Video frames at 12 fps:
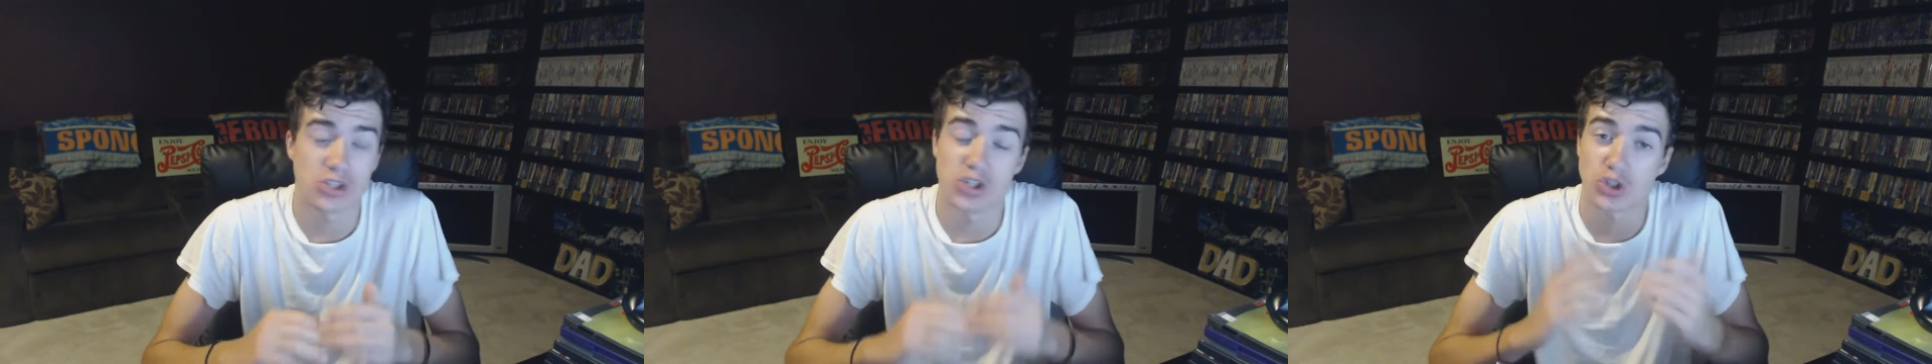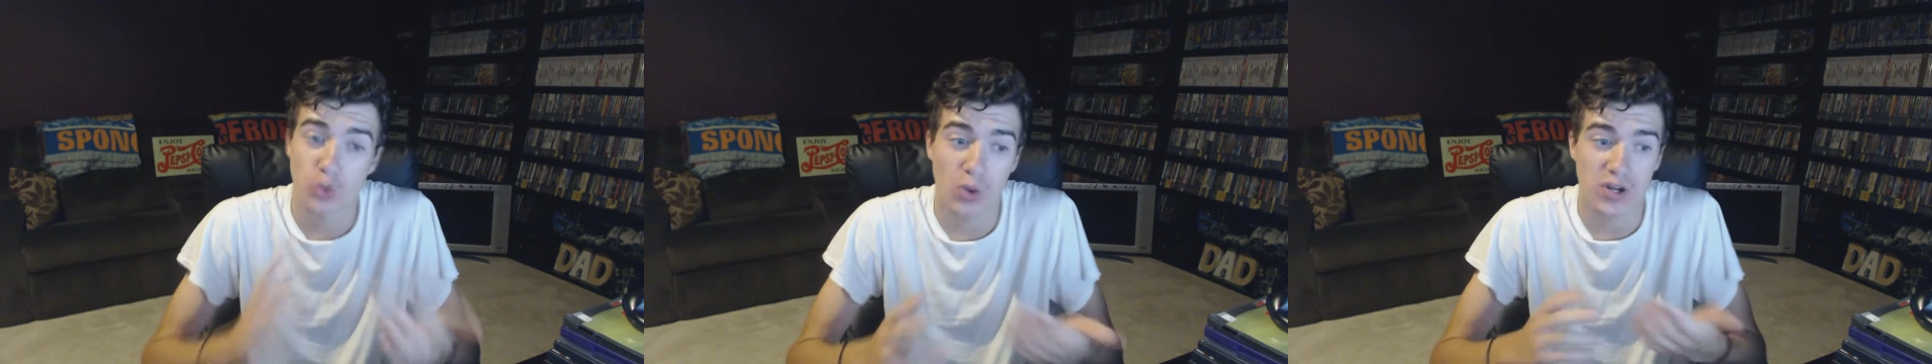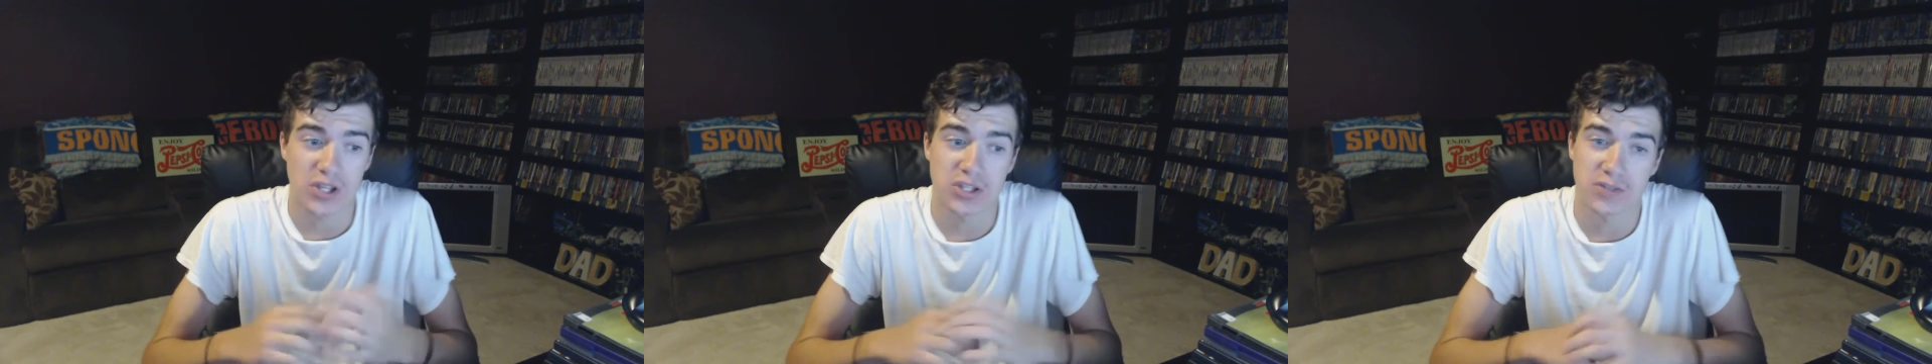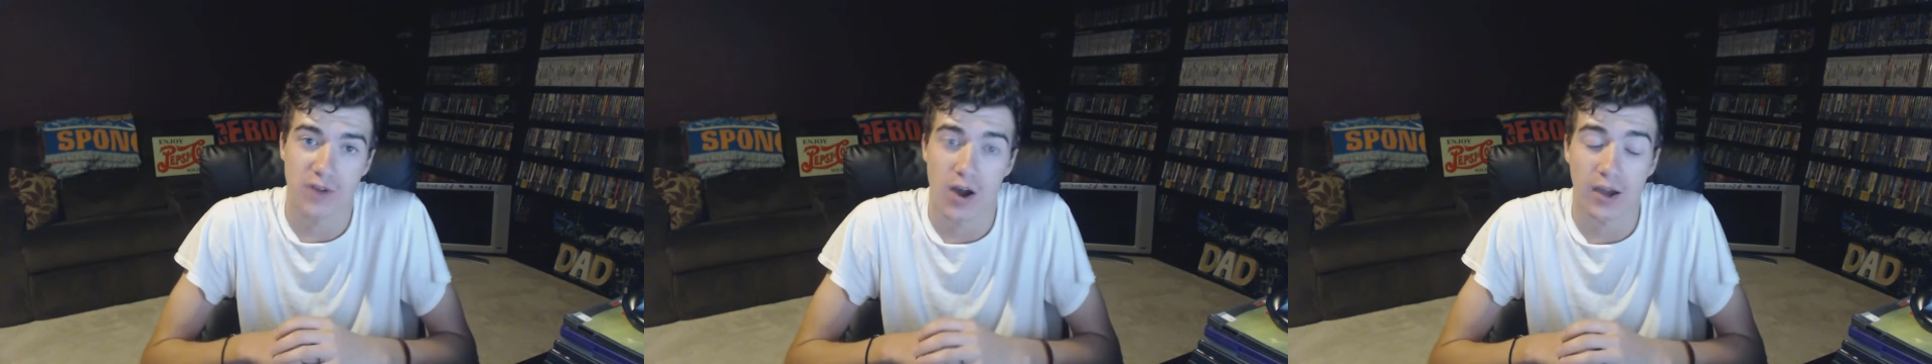to the
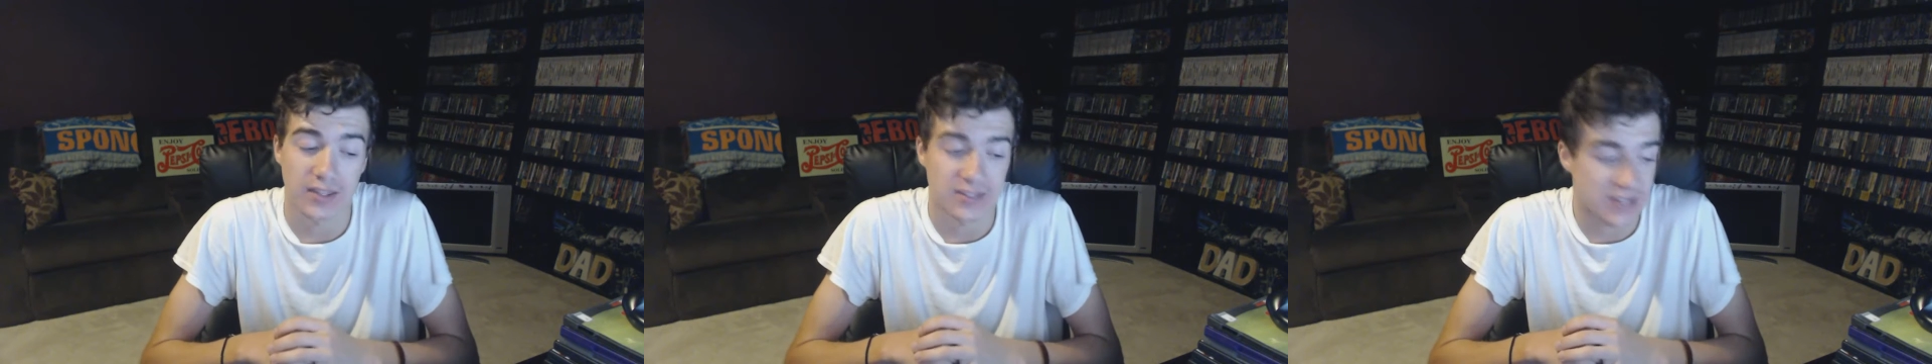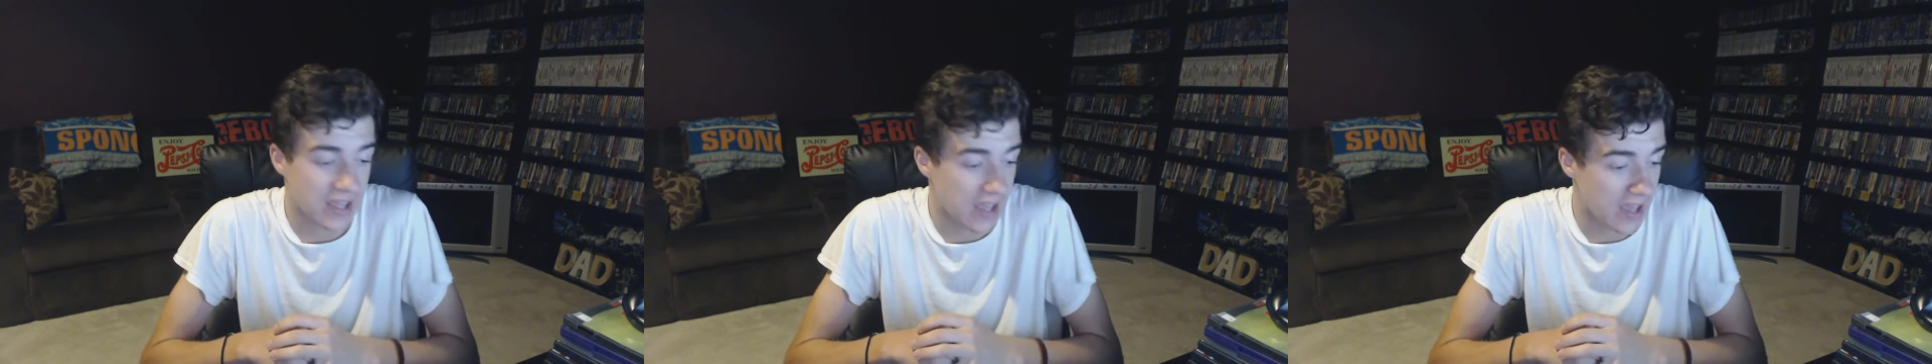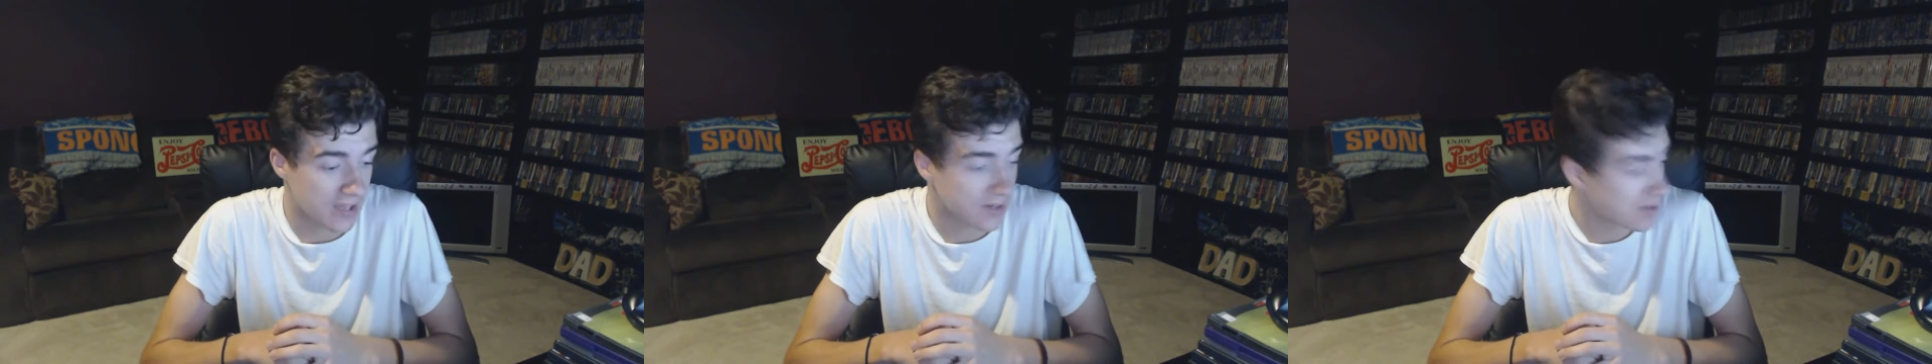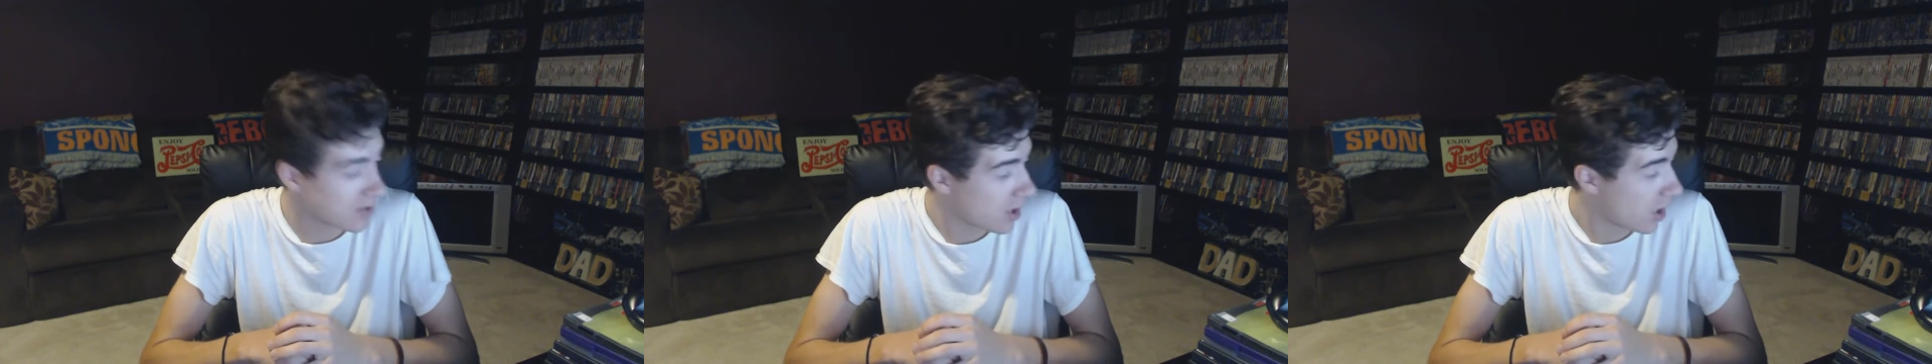20th of August.
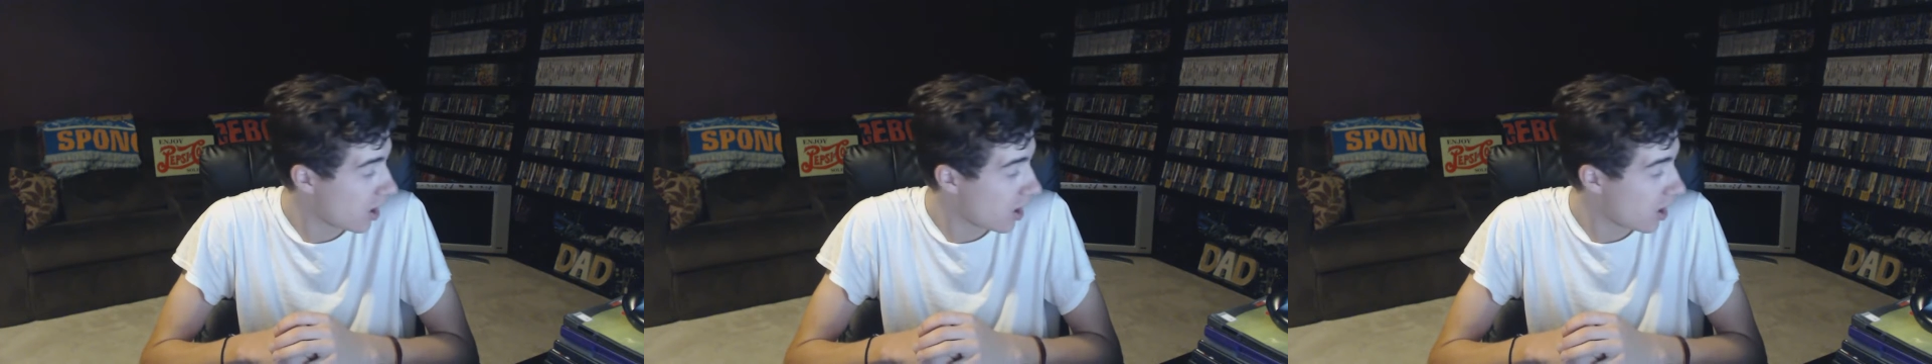And